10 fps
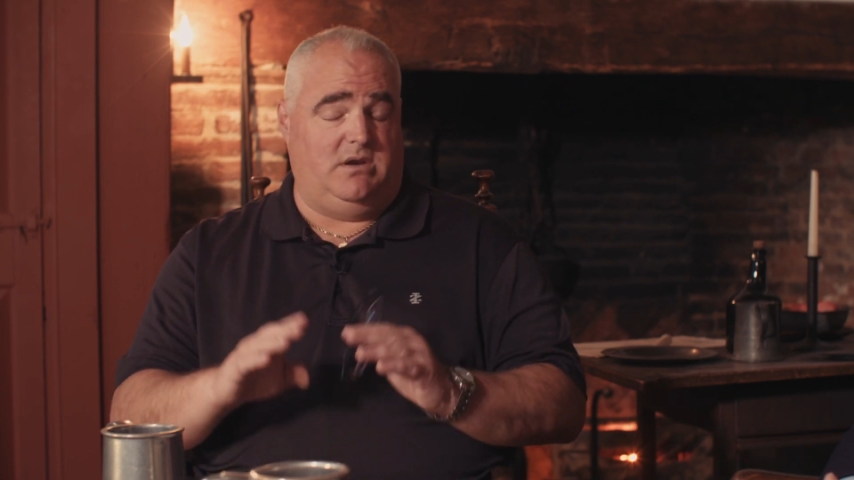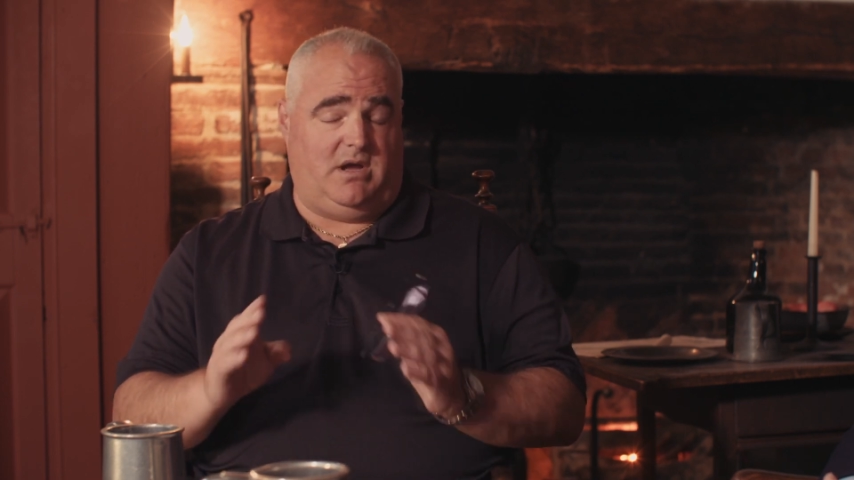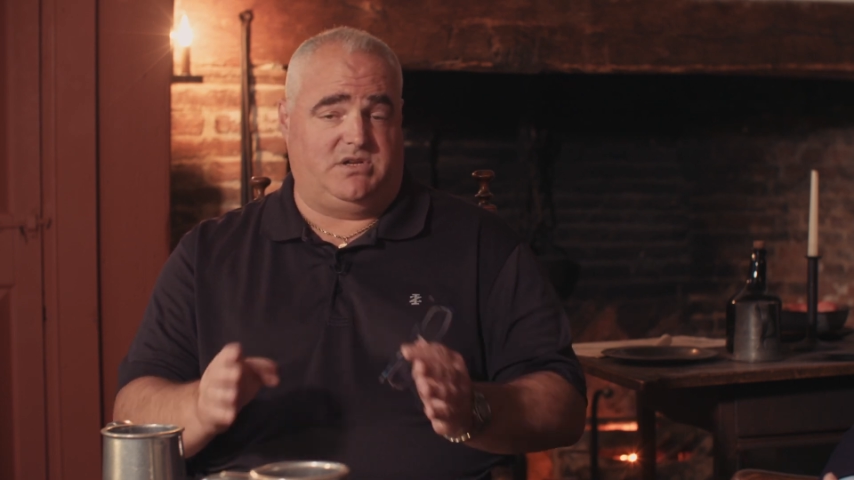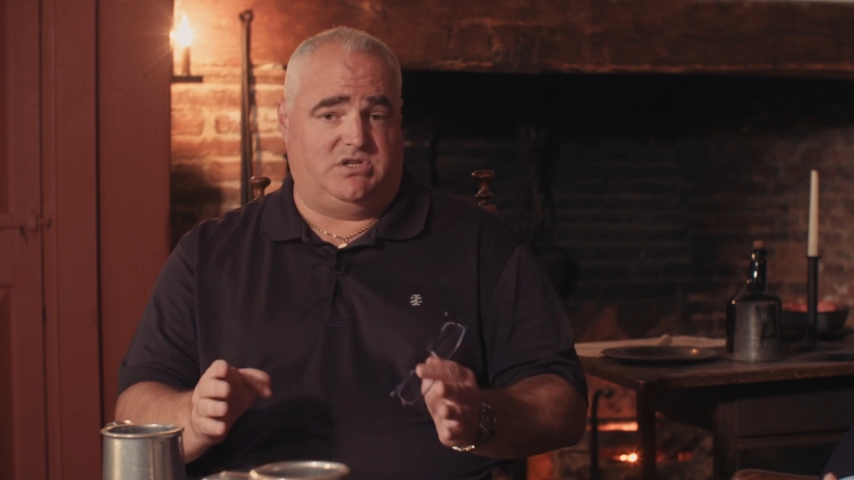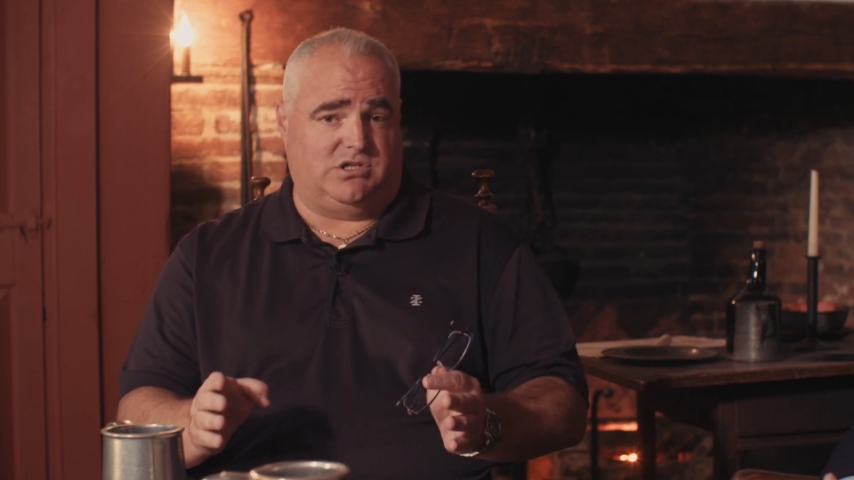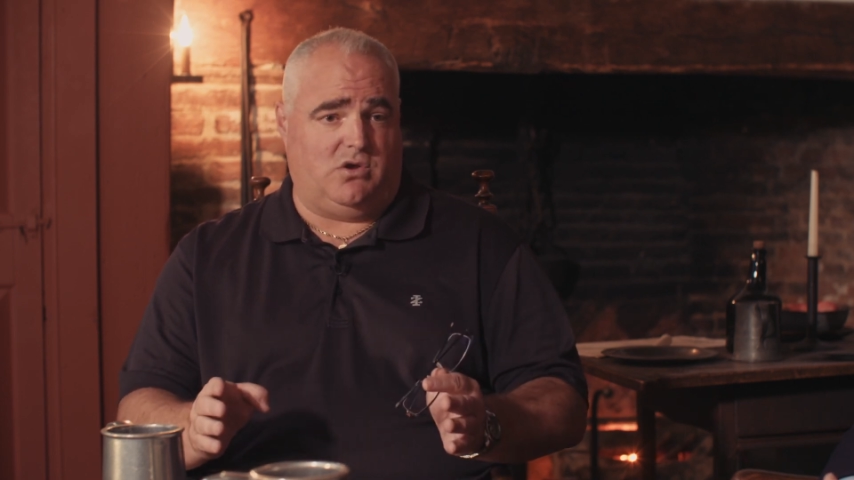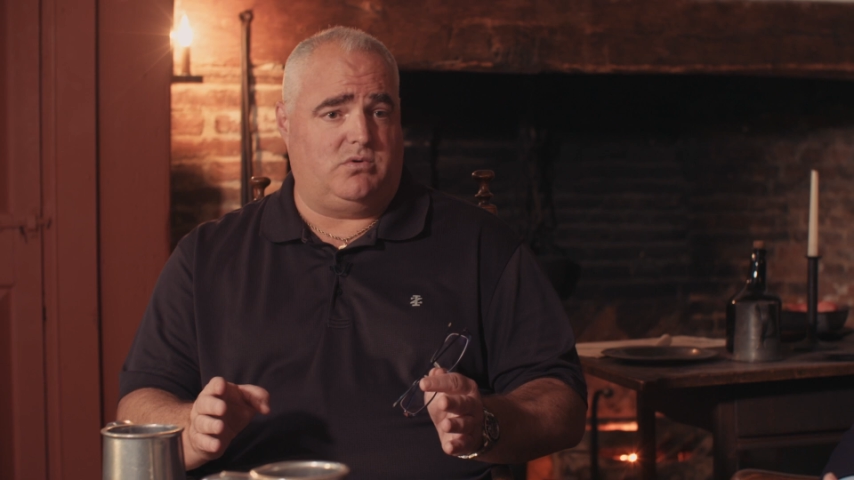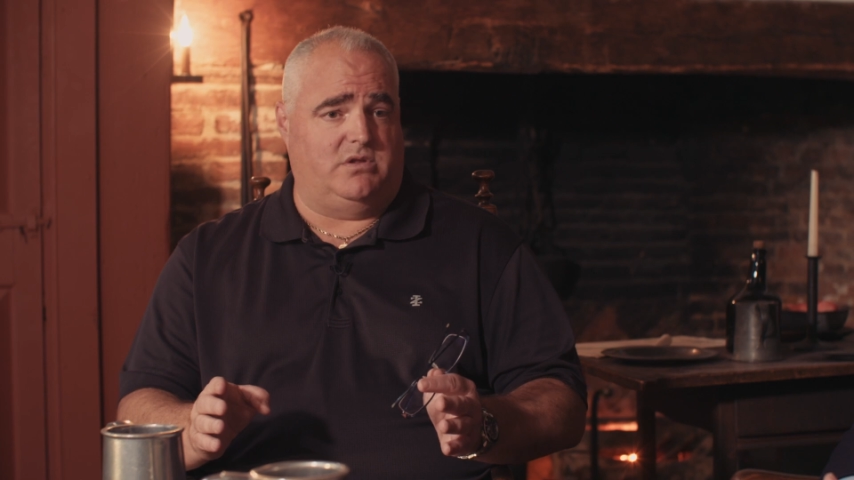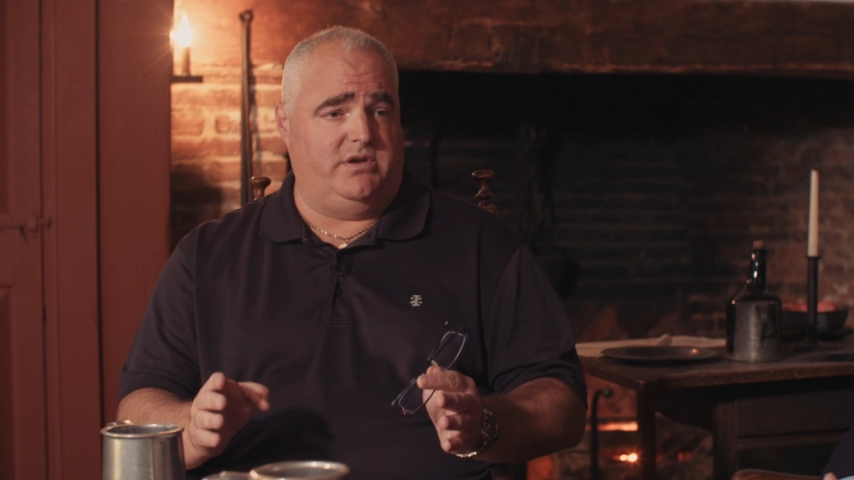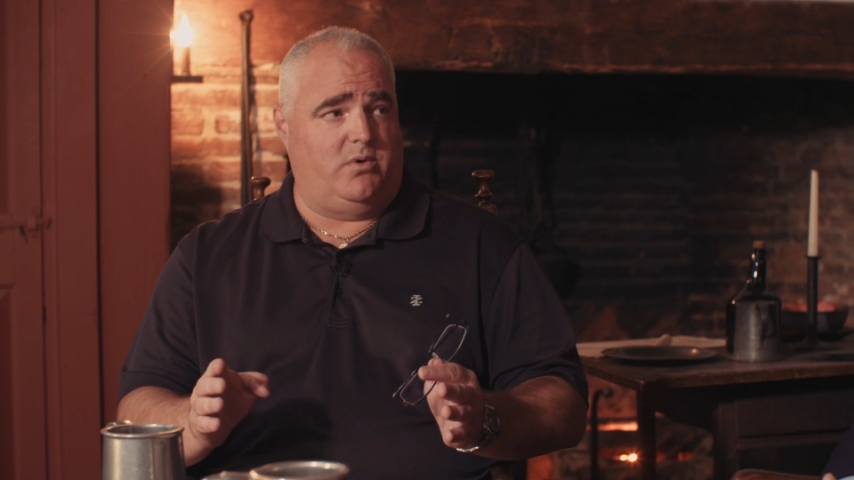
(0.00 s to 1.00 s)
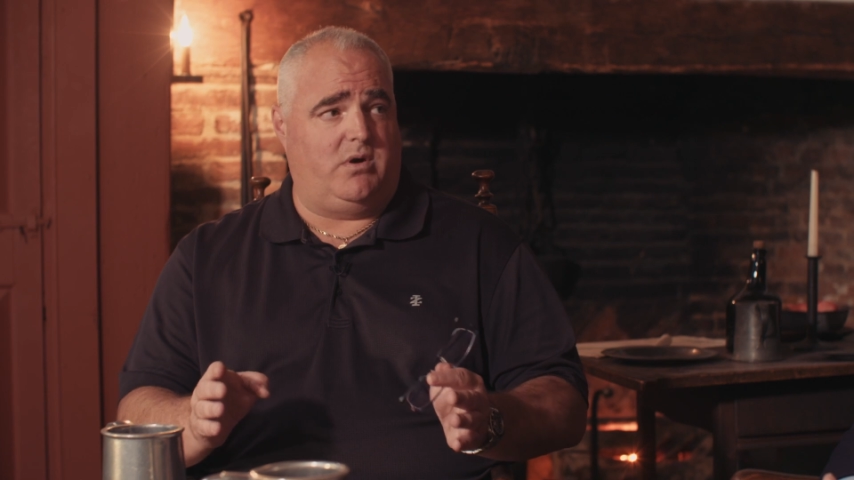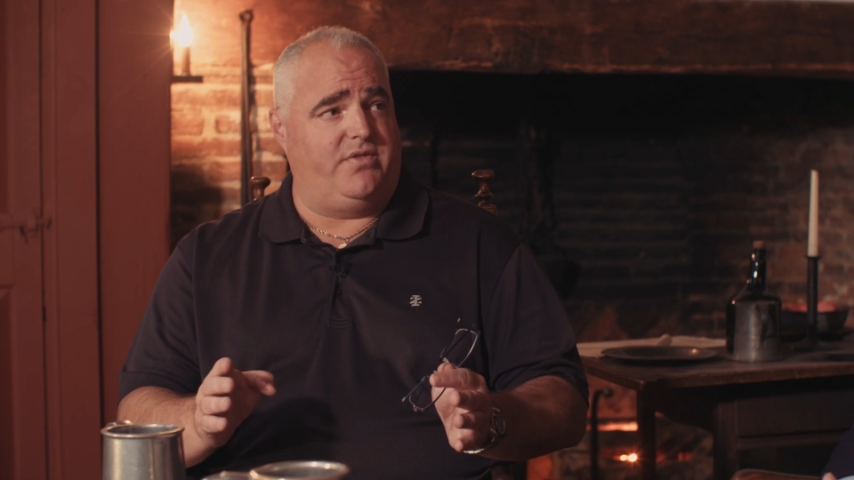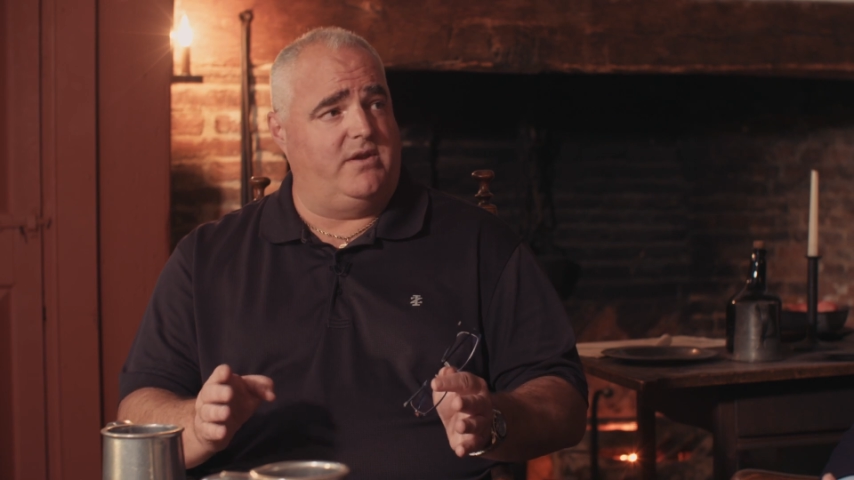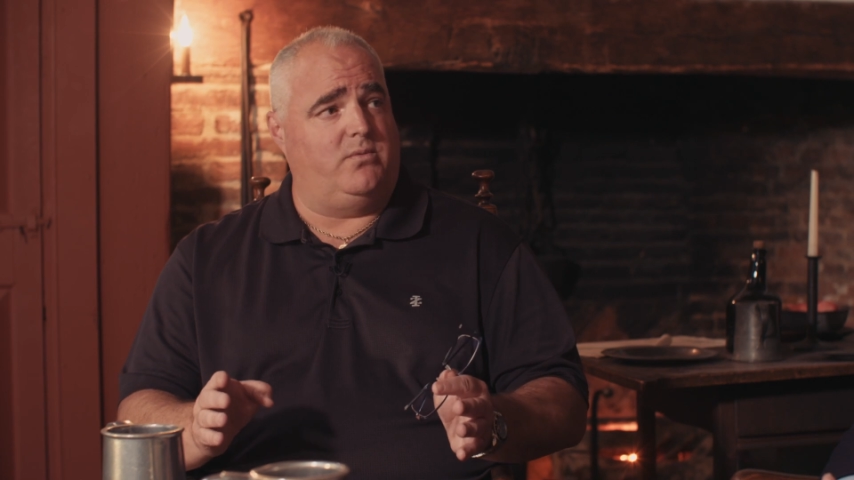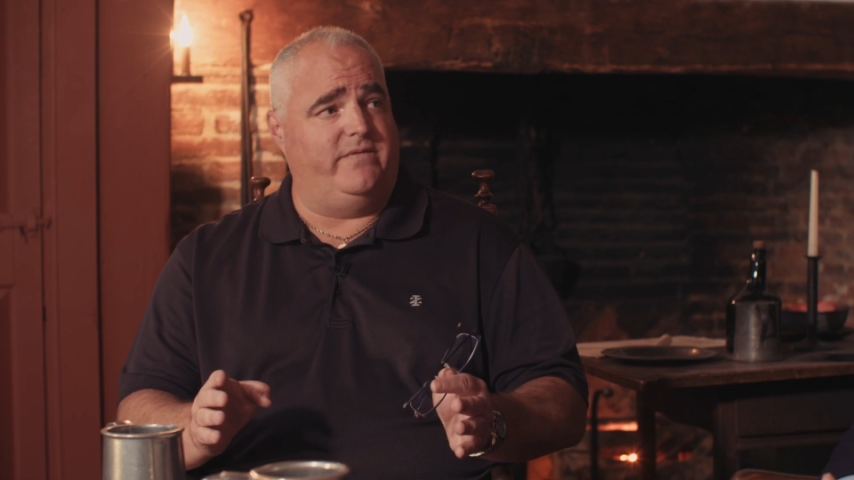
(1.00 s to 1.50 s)
not just locally where I
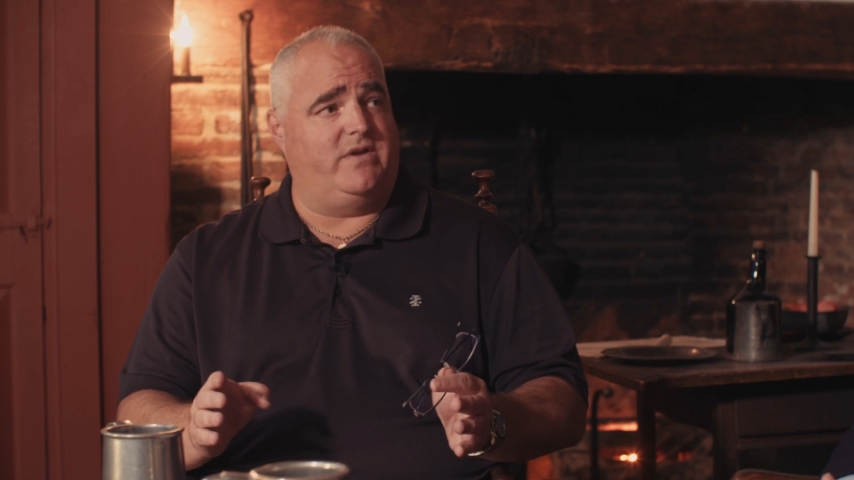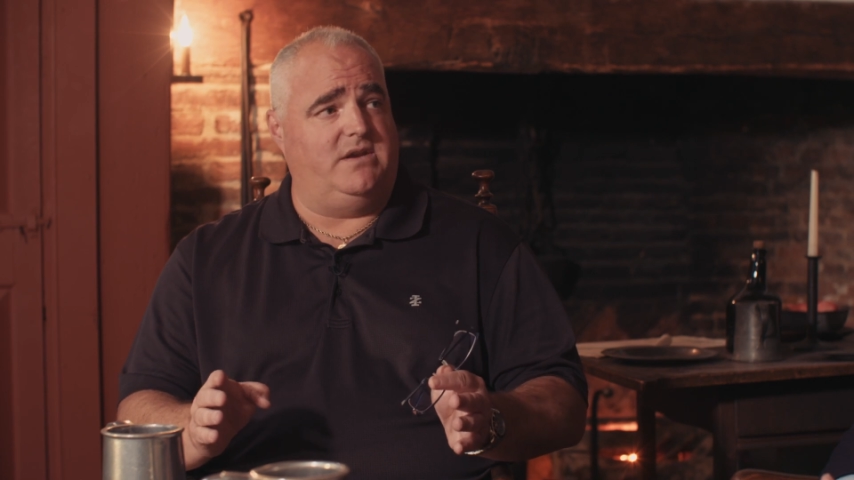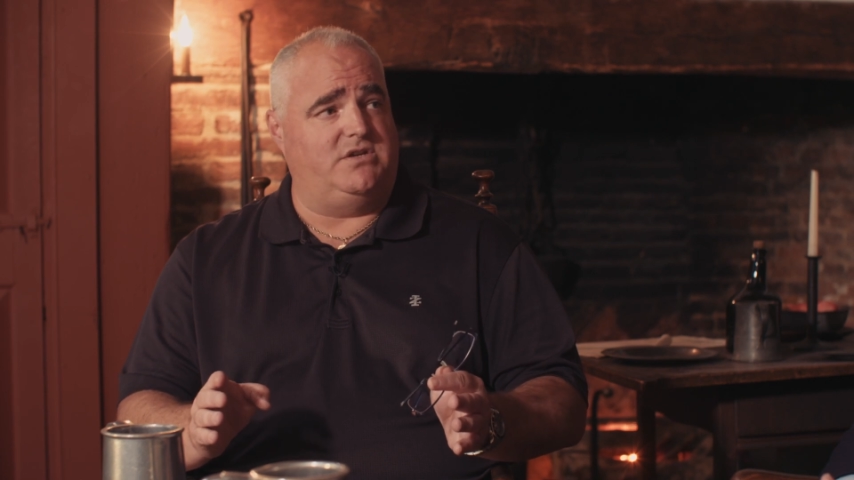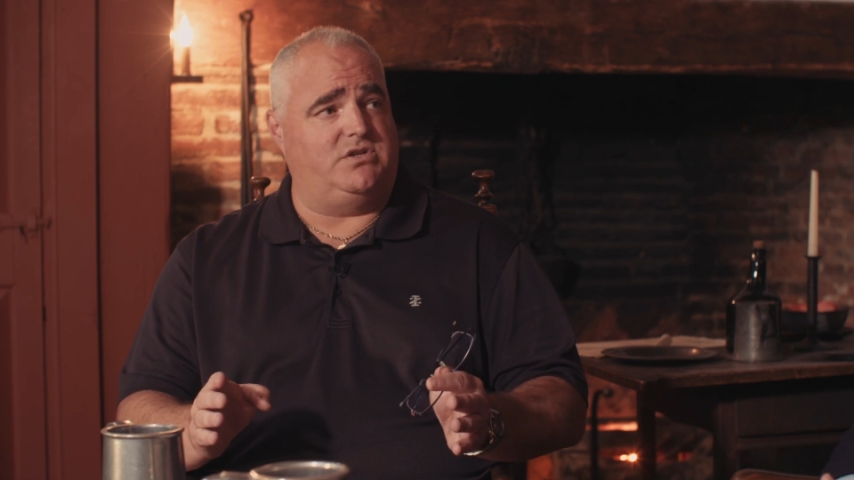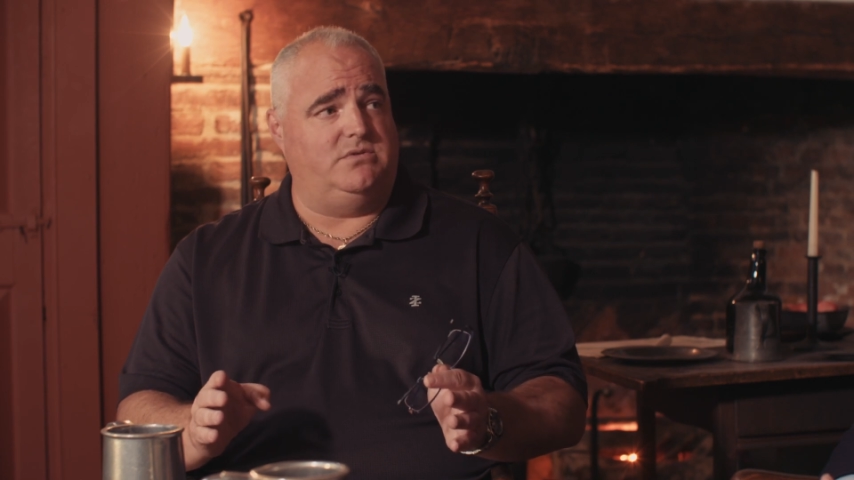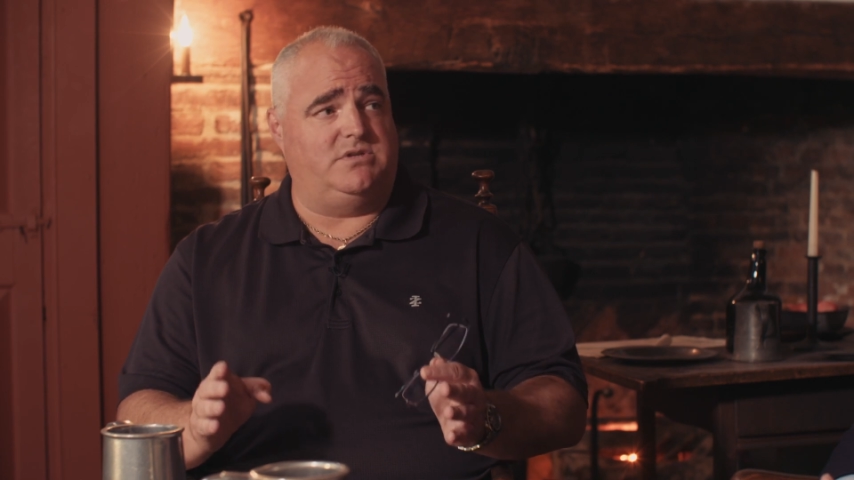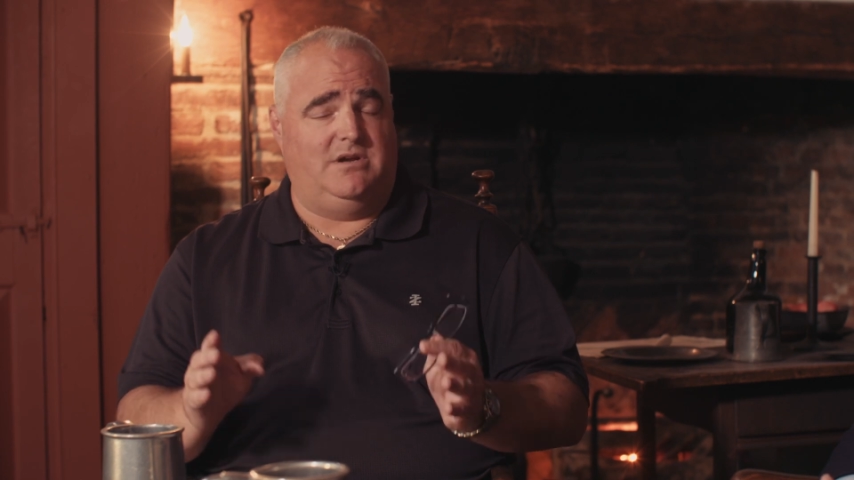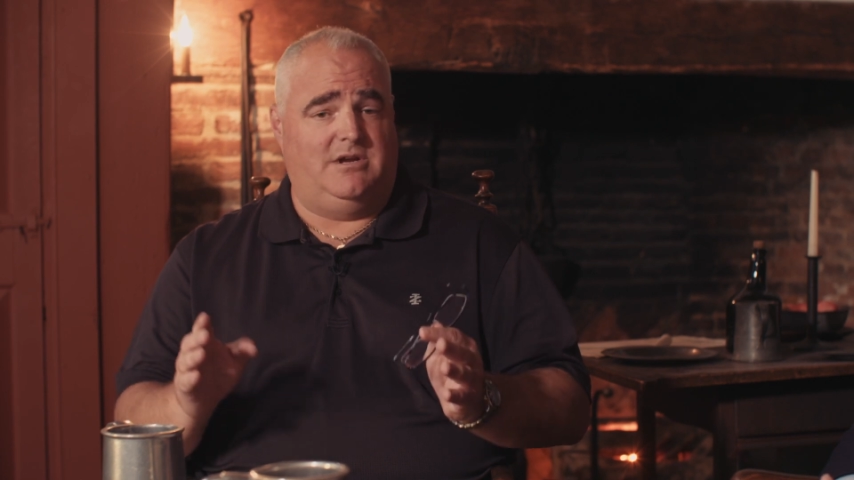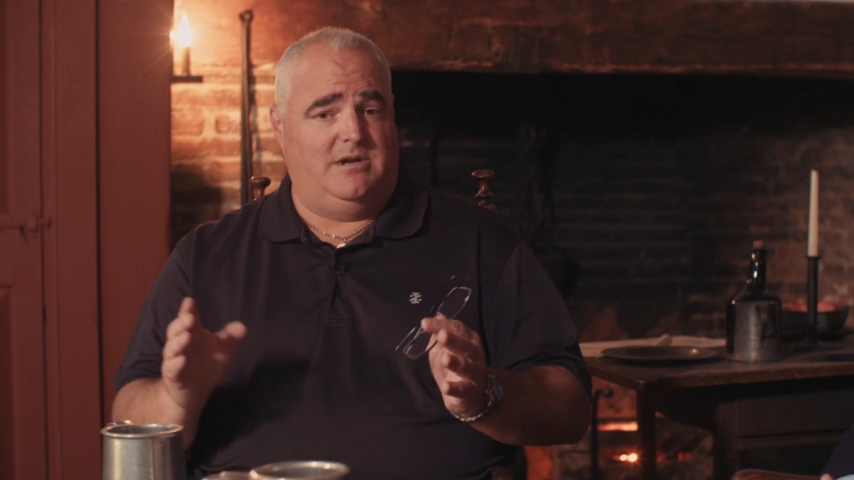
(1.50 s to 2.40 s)
think we've got issues,